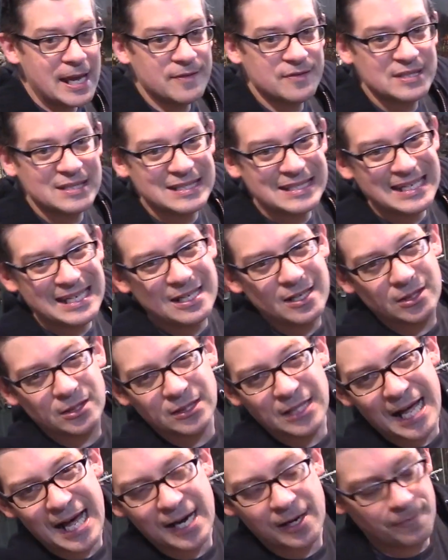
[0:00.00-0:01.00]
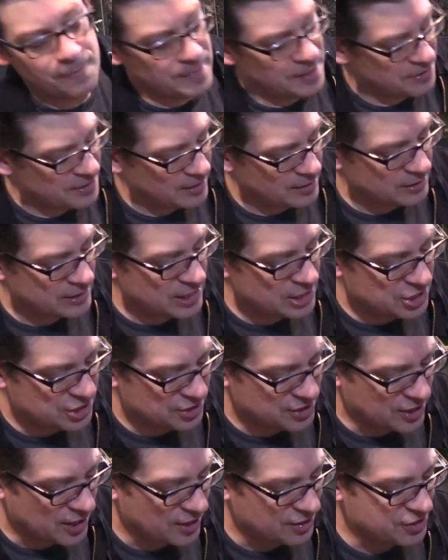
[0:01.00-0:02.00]
seen a lot of Mythic
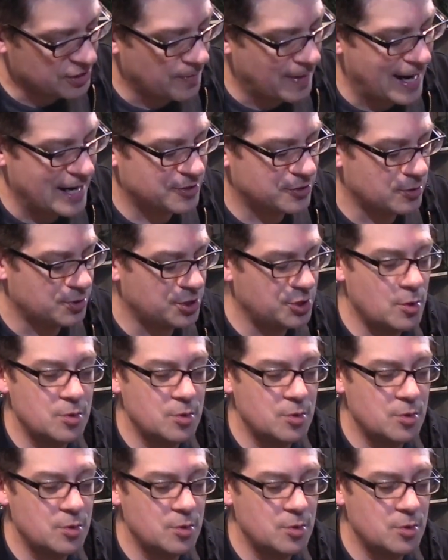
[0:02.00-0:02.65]
Legions customizers